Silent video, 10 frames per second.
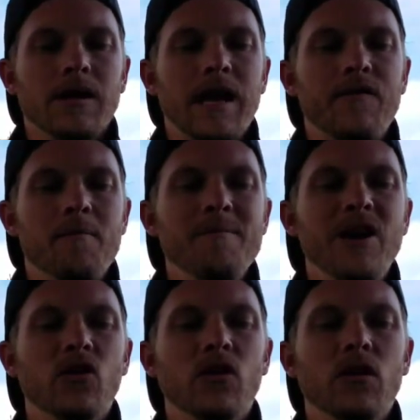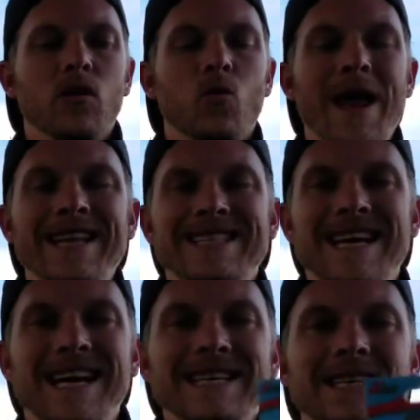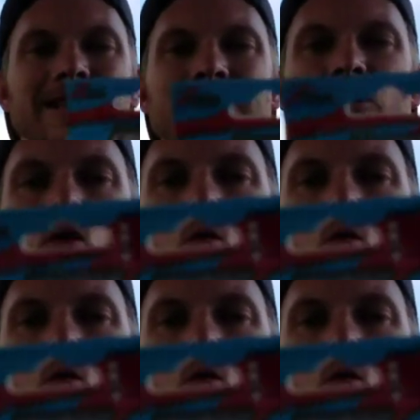kind of a middle weight size. It's the